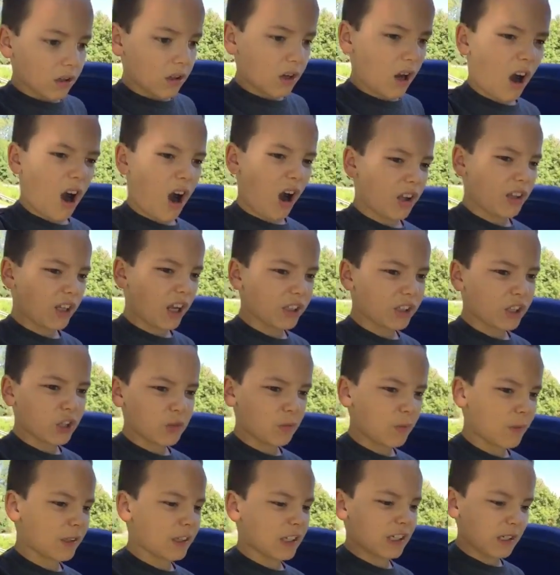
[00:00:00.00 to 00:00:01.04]
God, I
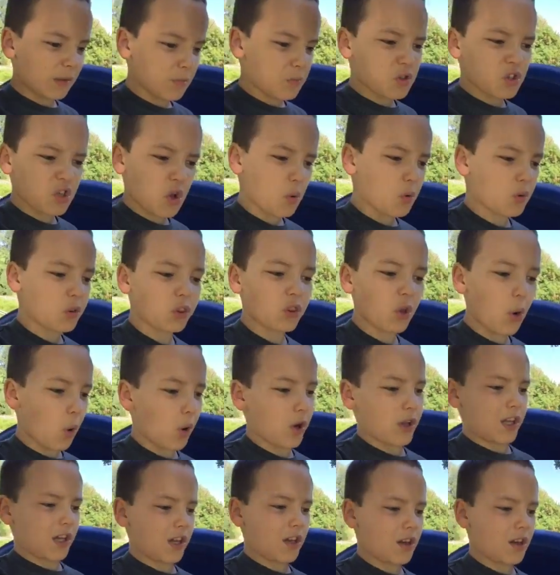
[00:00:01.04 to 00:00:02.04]
just realized I'm so annoying.